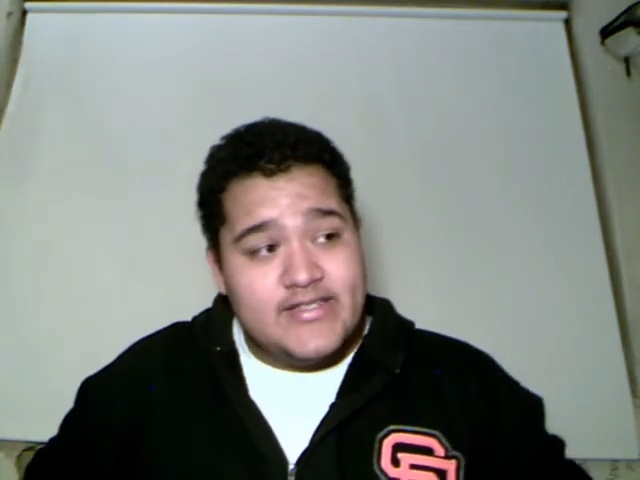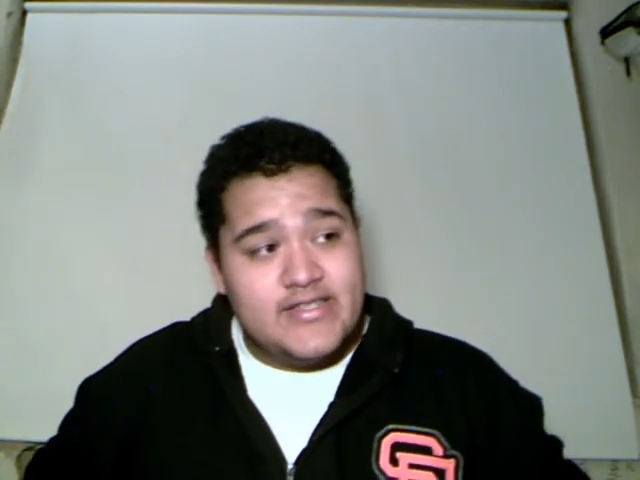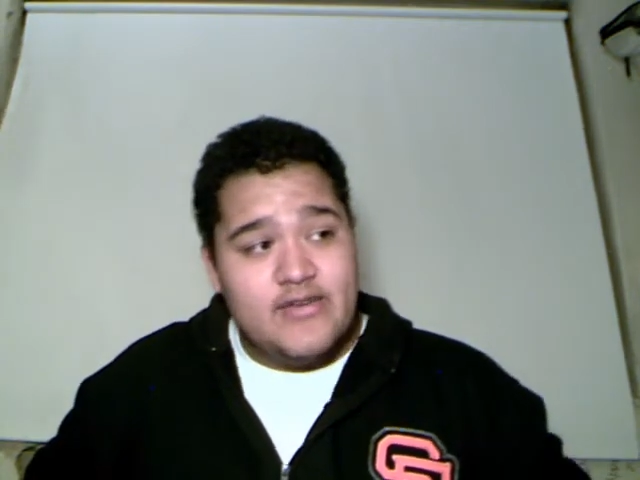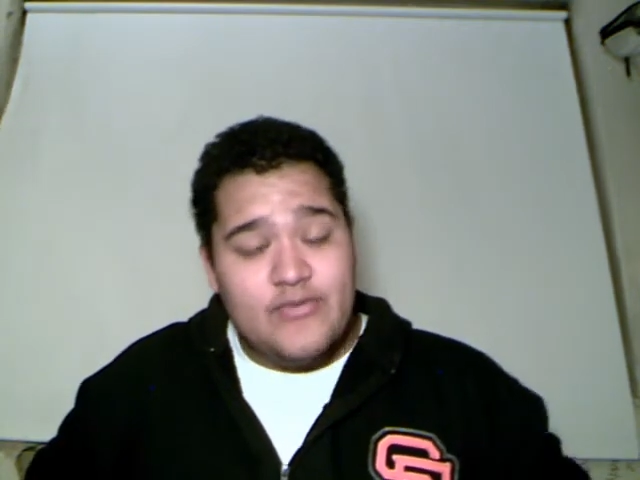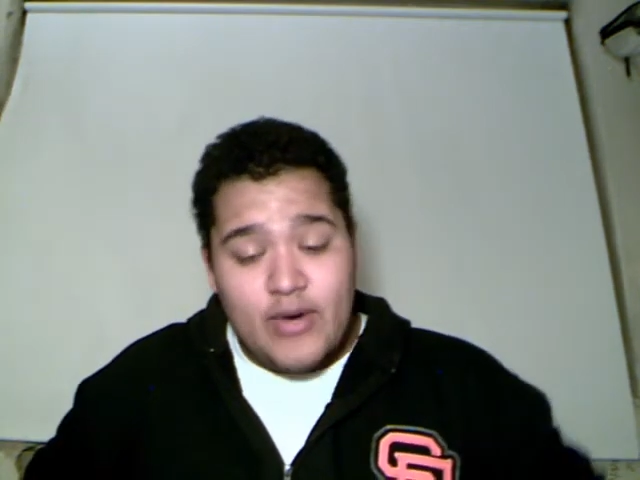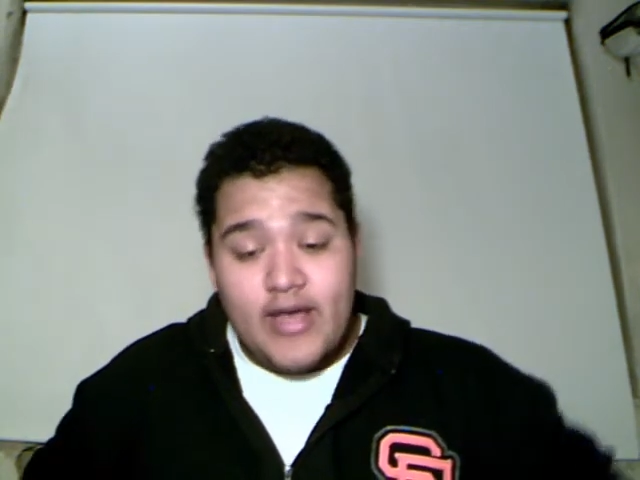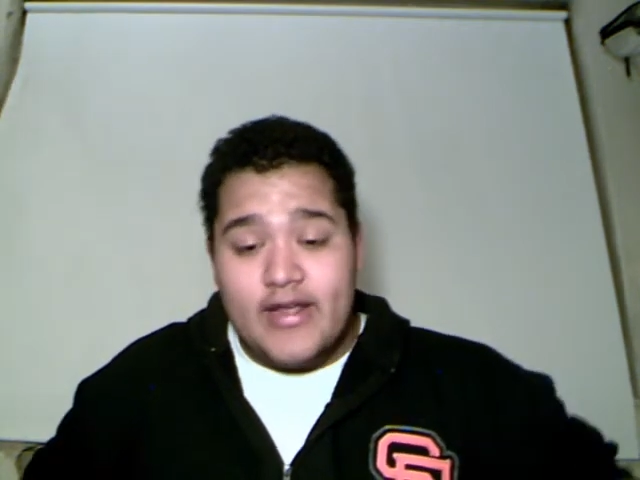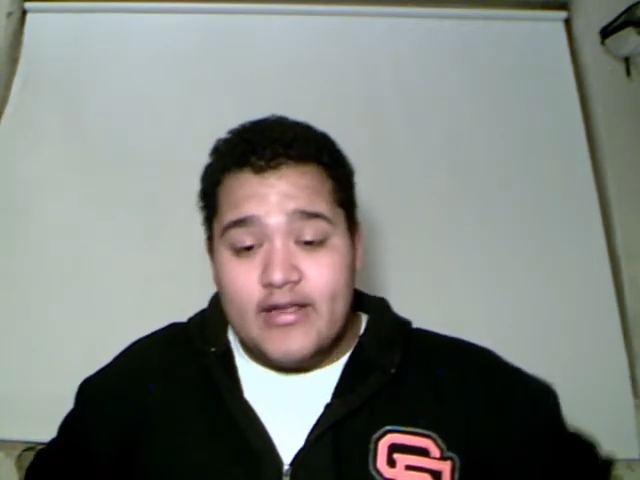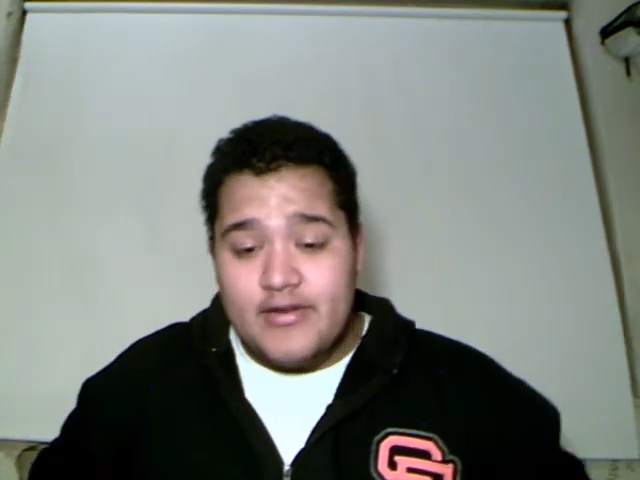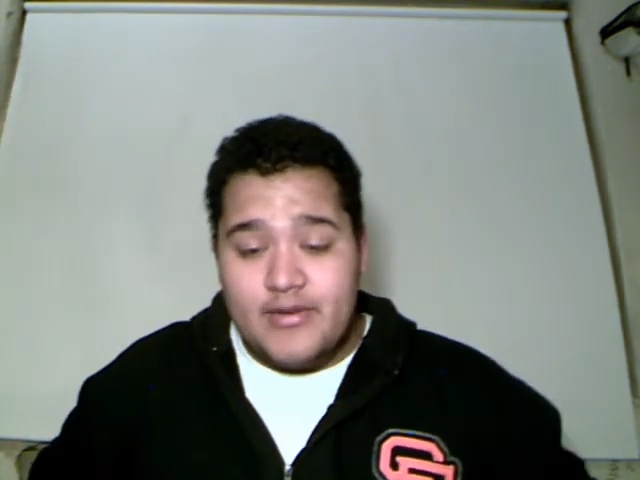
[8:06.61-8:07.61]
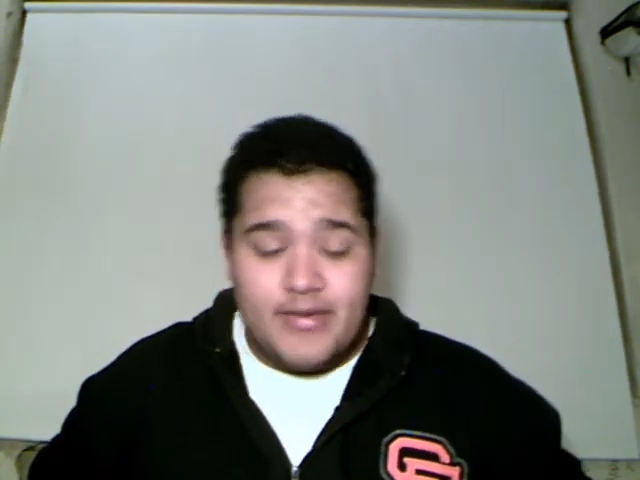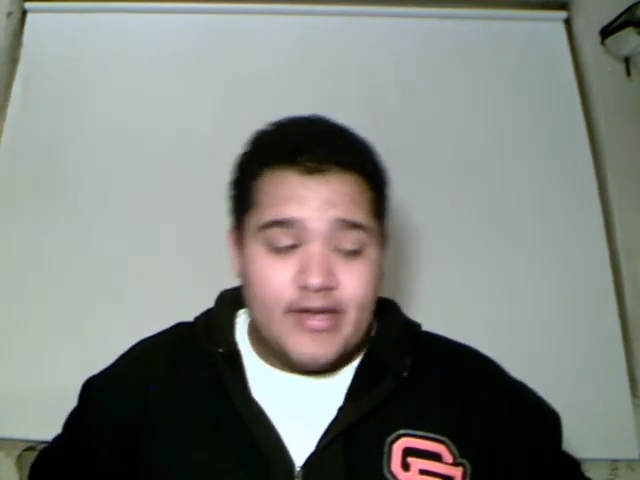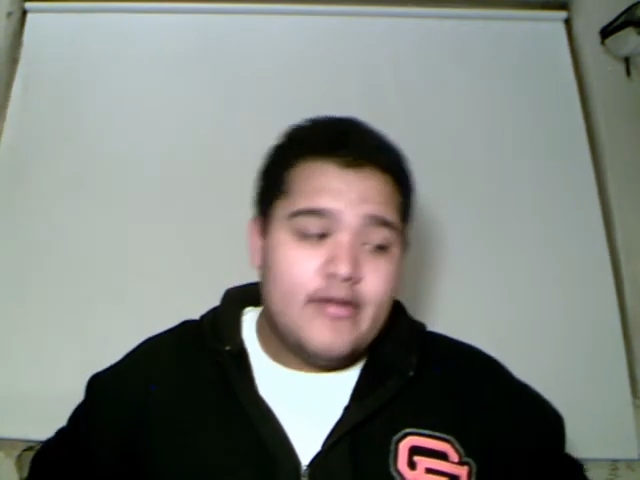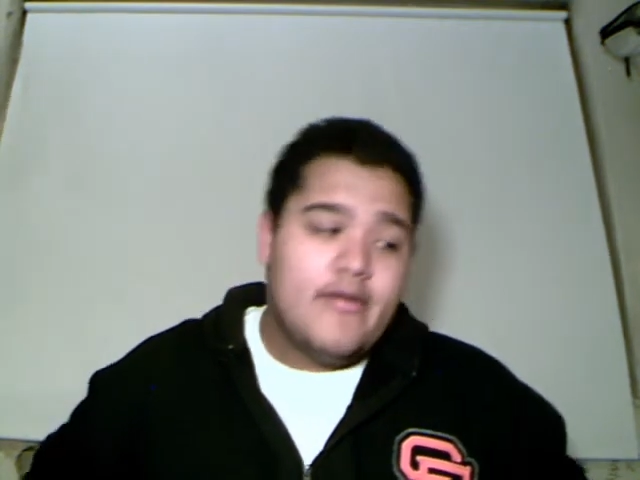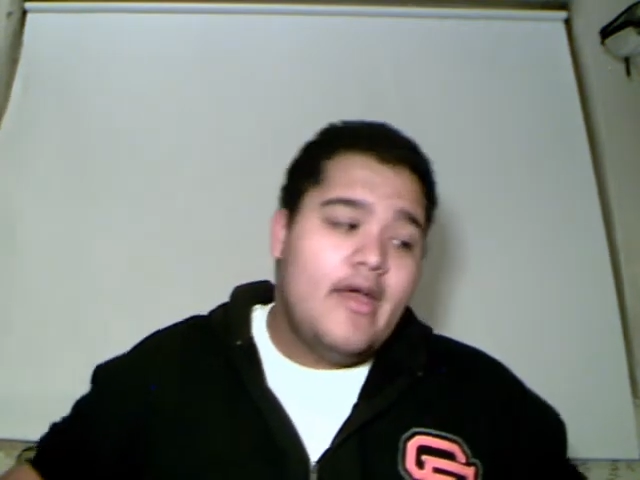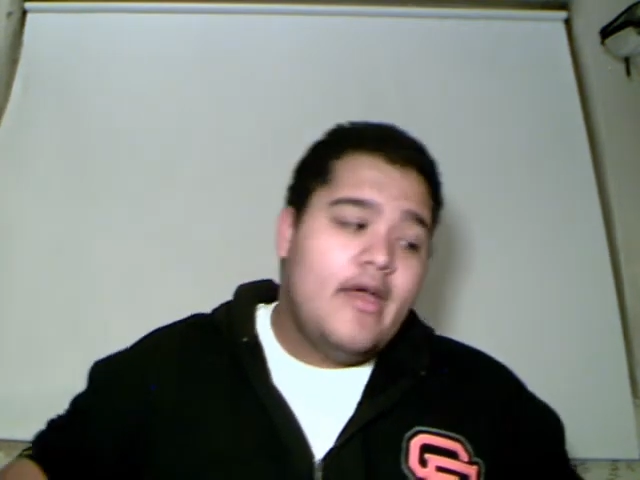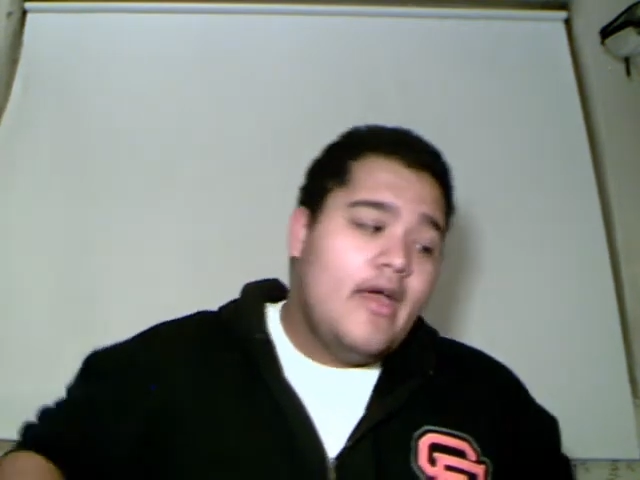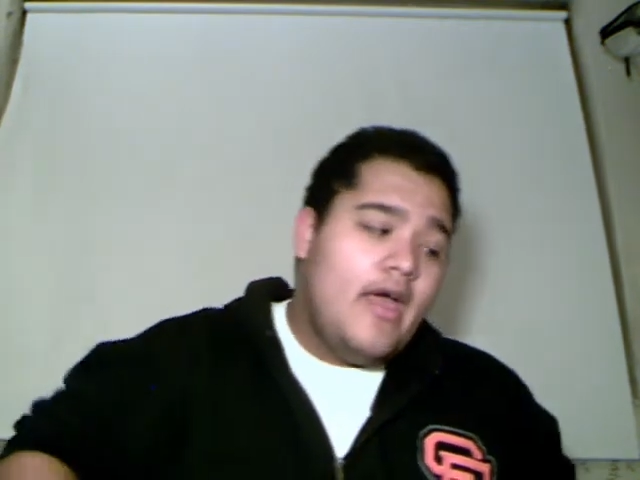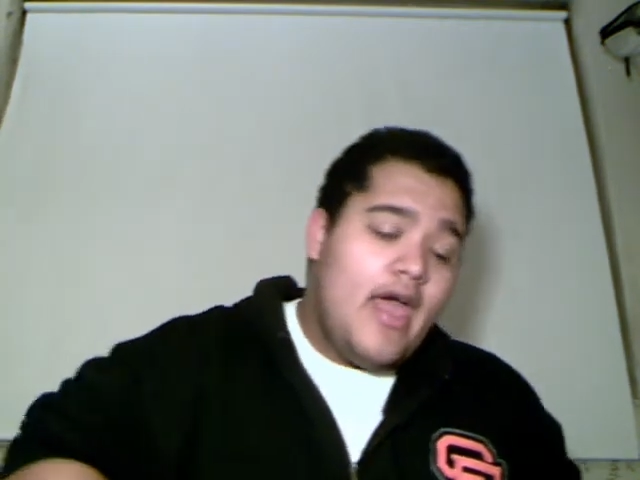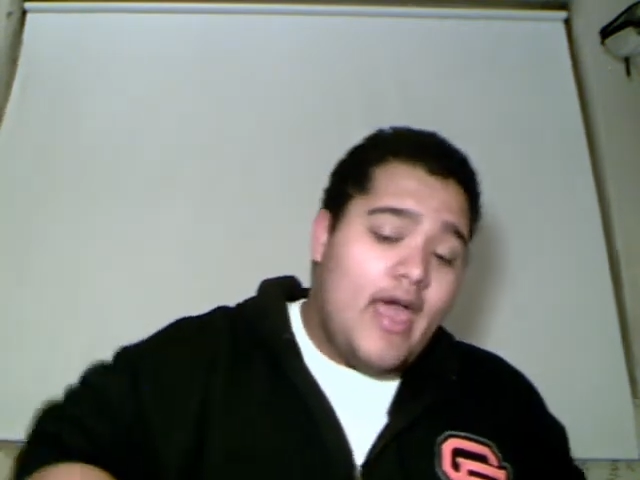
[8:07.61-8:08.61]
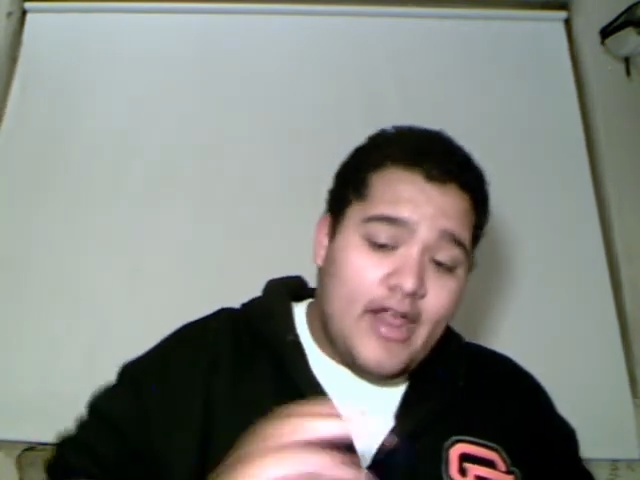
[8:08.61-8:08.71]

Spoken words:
instead of waiting a little bit.